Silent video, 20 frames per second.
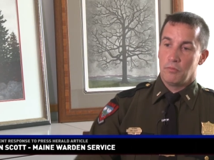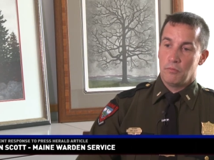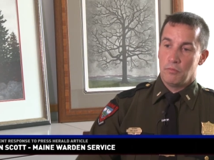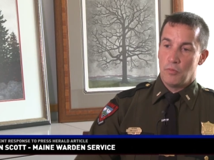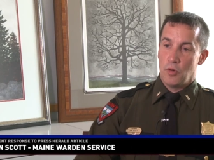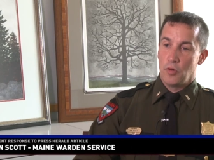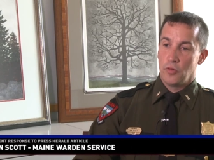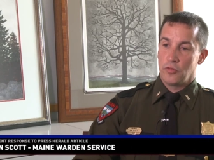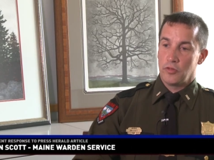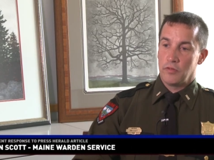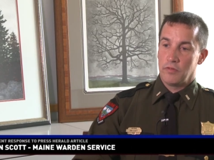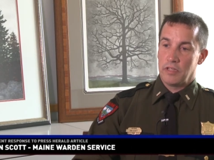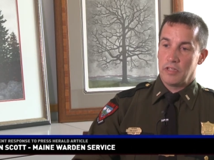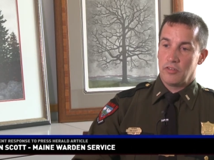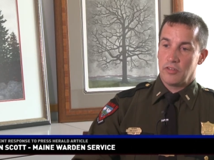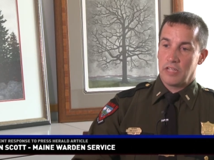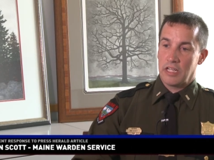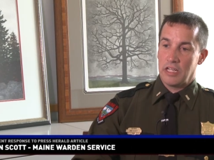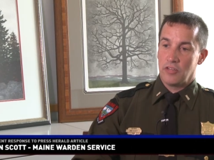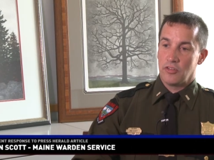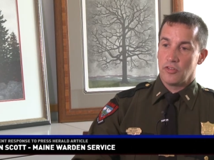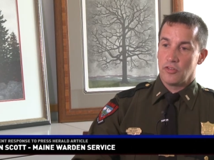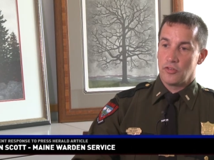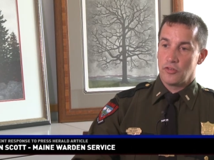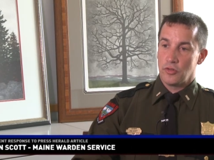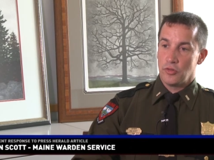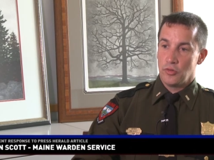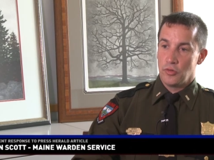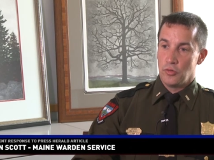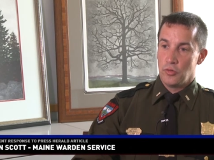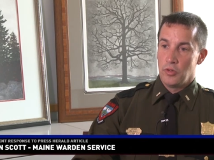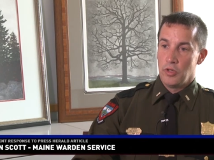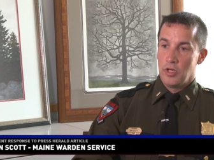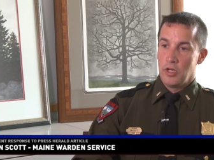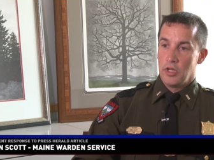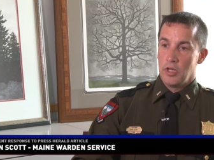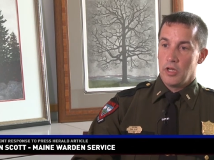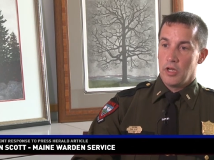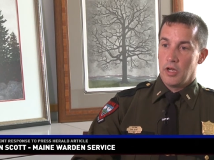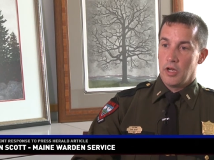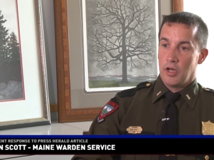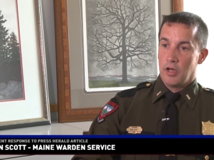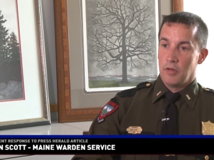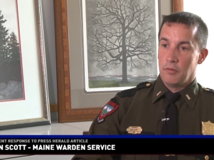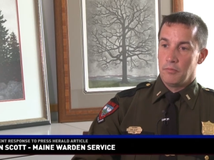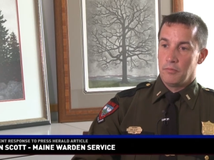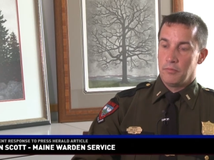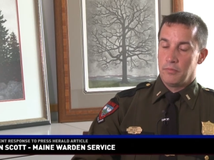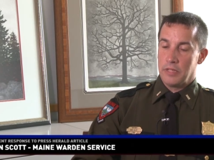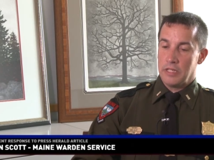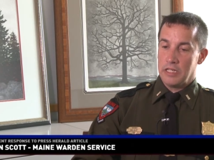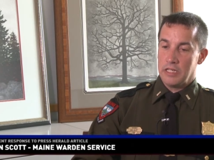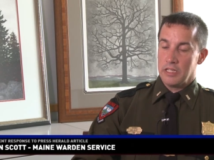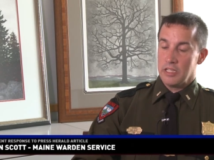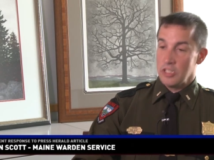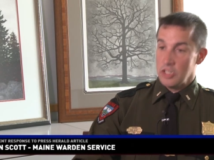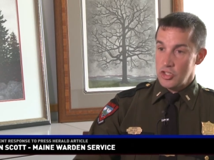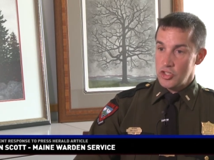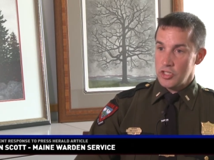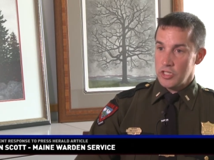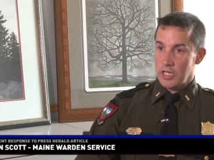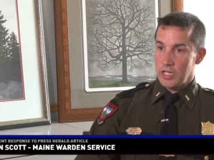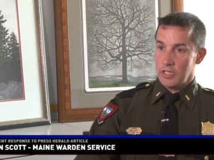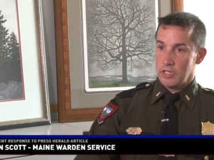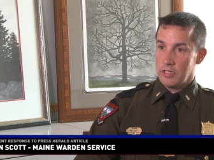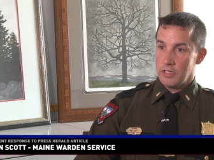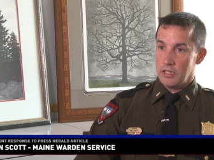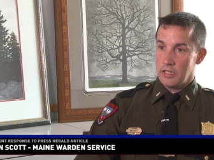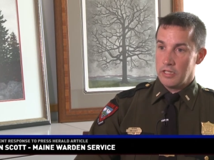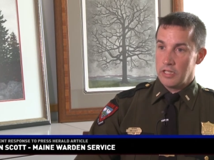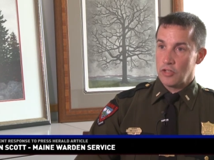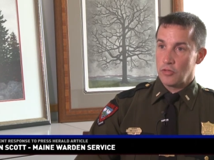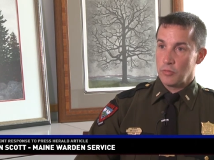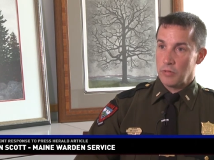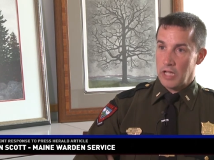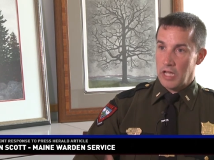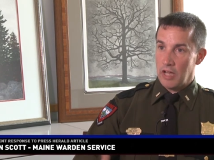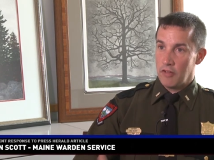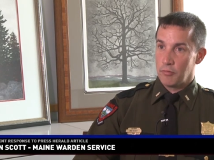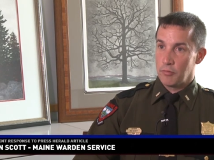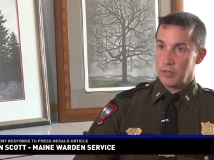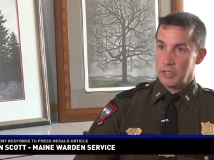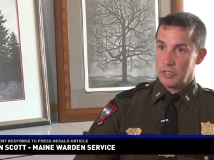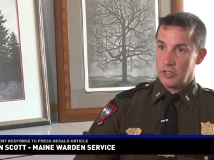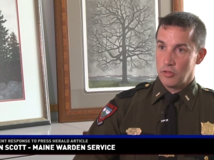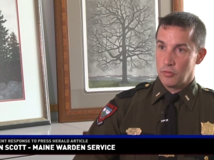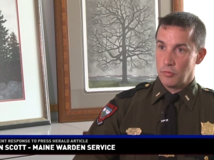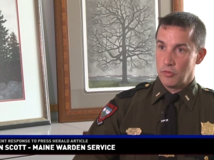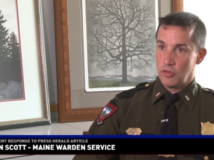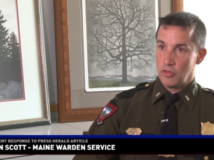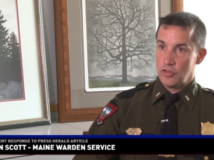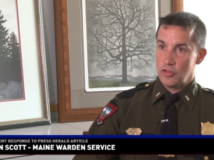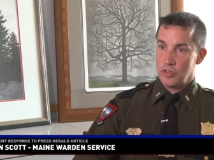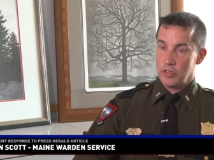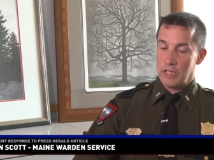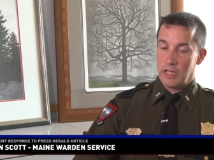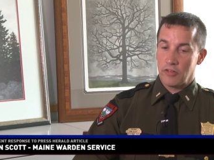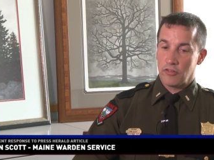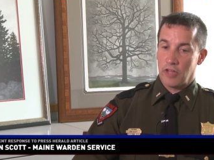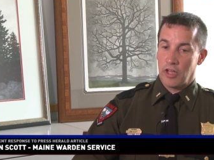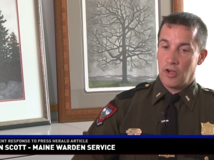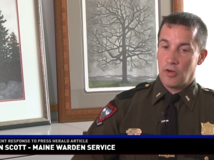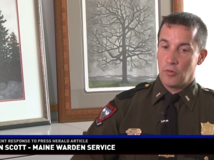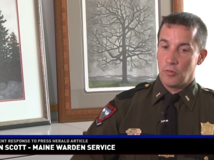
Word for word: most of these cases to um, be initiated unless we have predisposition. That's how